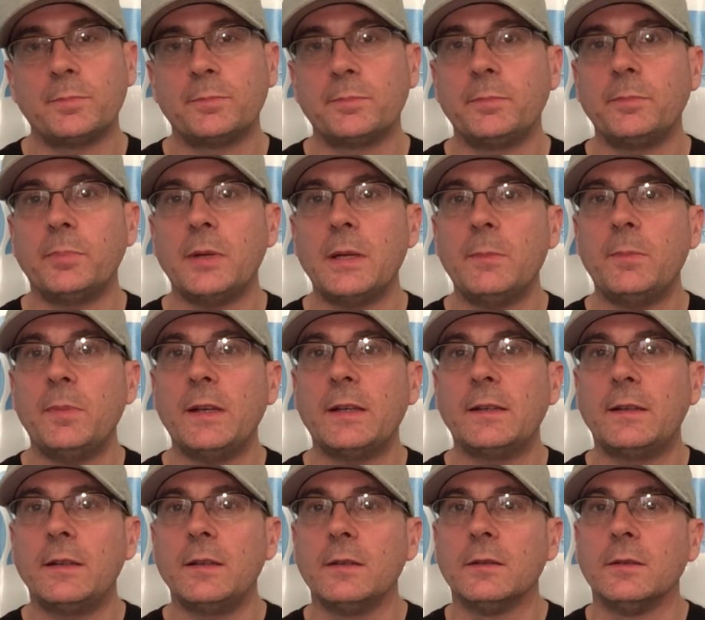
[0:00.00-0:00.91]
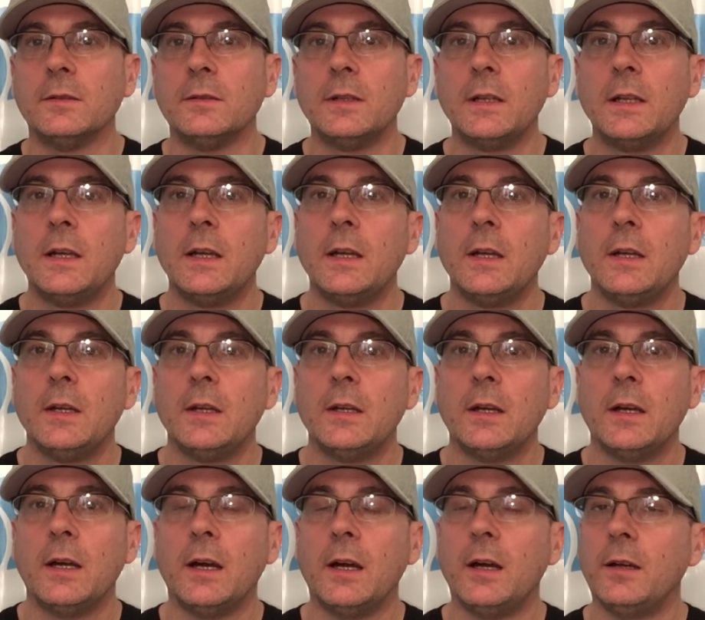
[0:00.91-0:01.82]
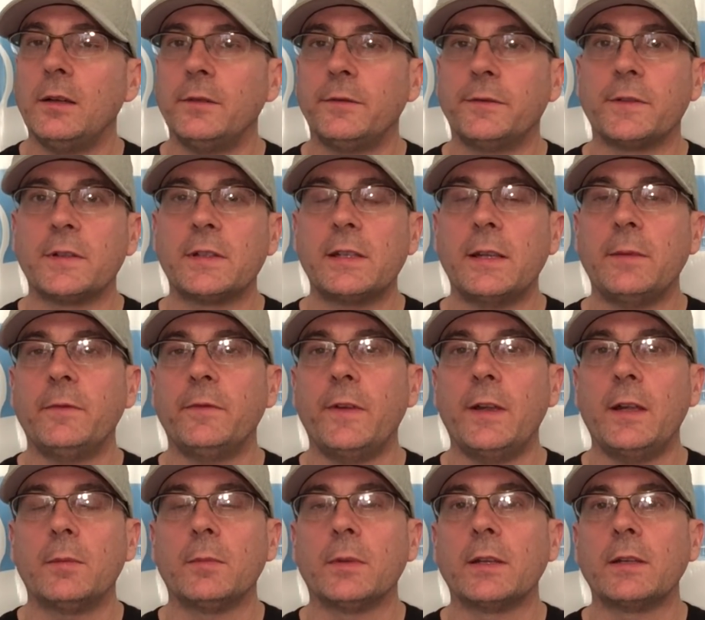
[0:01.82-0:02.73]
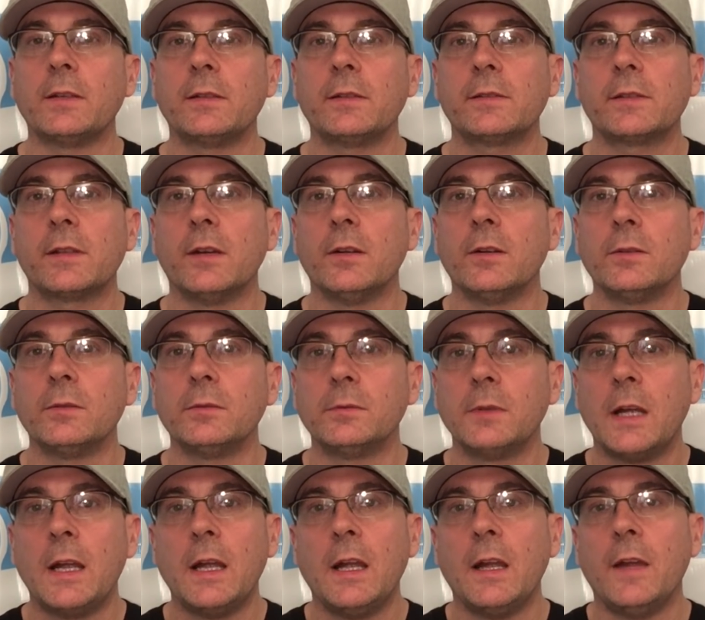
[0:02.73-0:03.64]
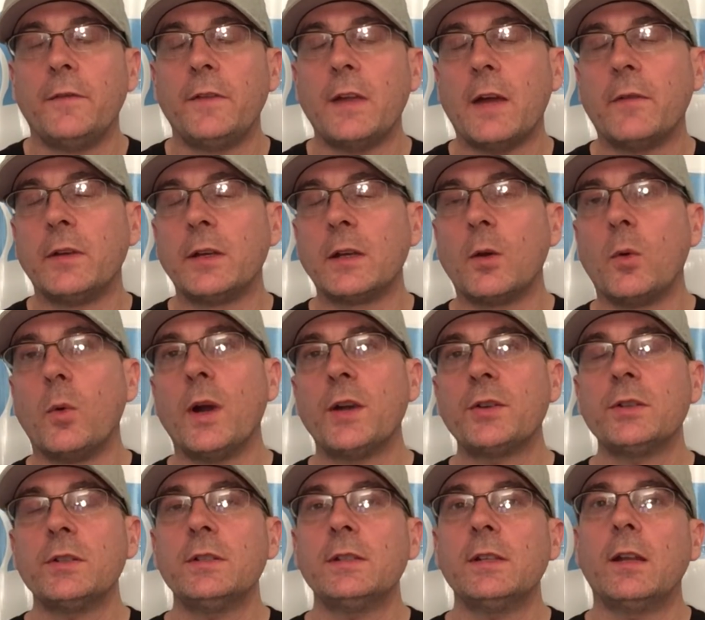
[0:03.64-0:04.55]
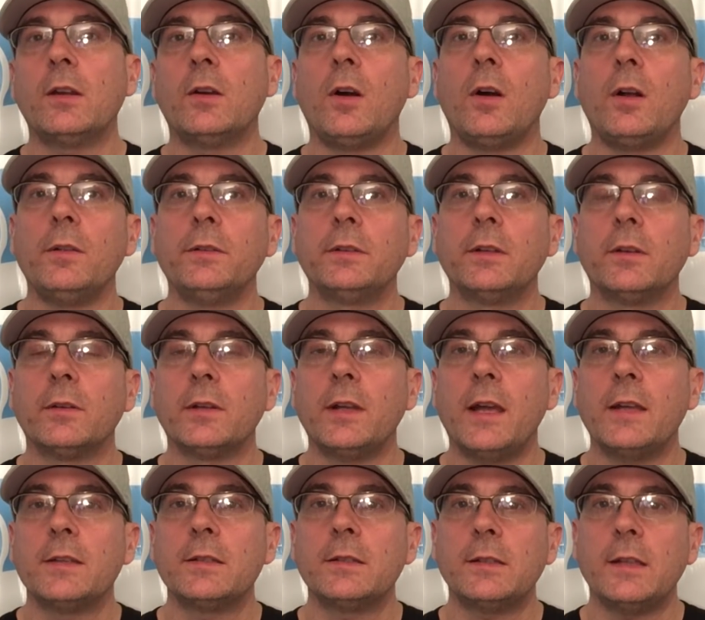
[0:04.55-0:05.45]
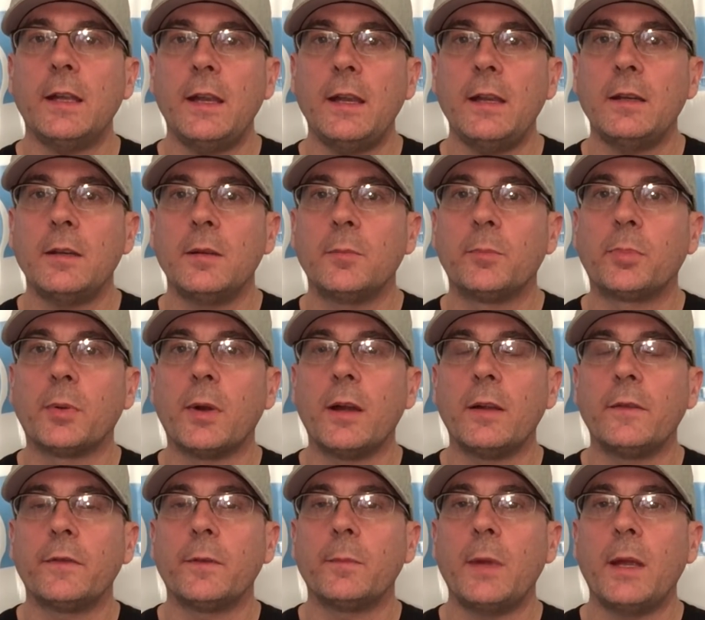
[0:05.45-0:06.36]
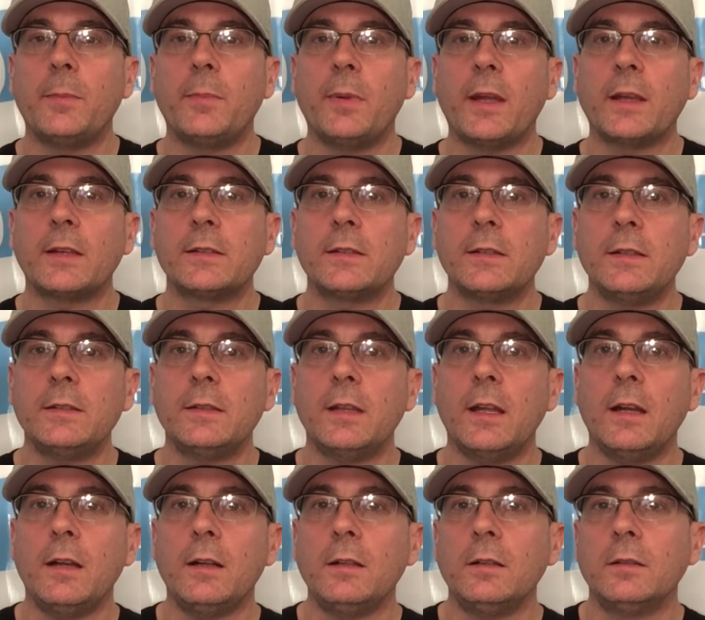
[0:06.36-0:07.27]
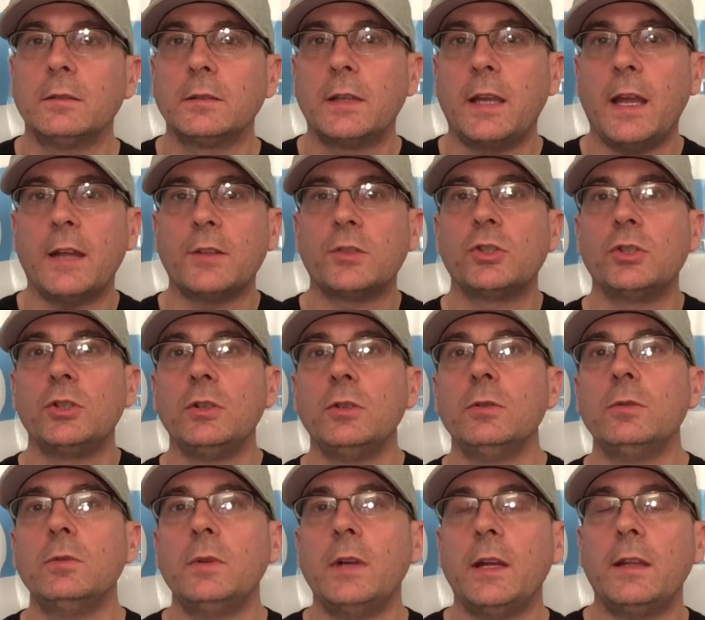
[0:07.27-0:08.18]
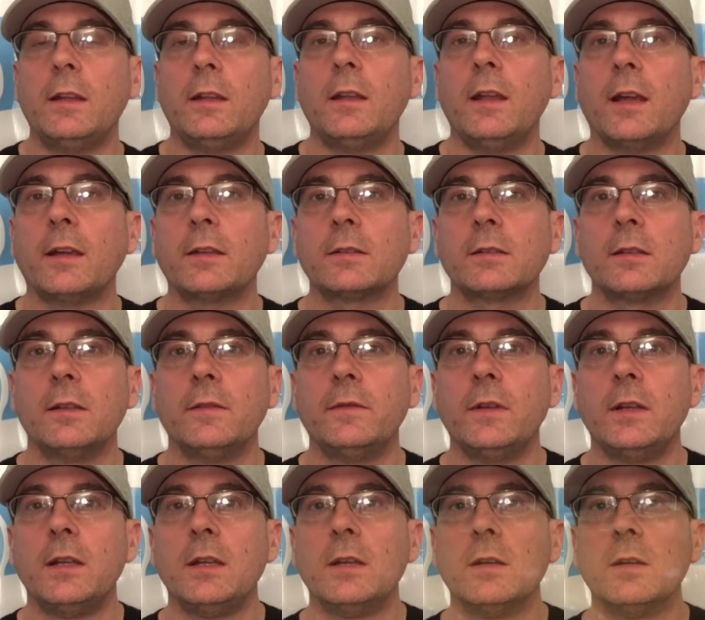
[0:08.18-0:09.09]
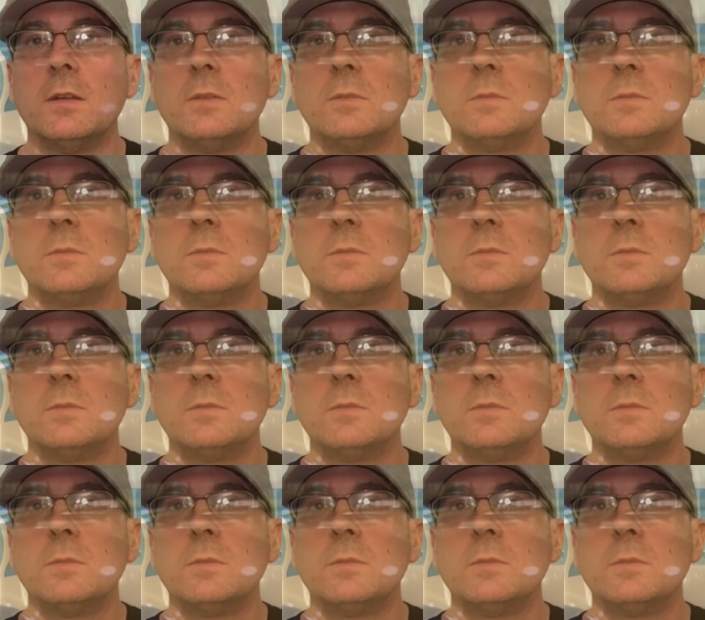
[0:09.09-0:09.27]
pretty big deal for some families. So if you have any questions at all, don't hesitate. Brian from Apex Detail. Catch you in the next video.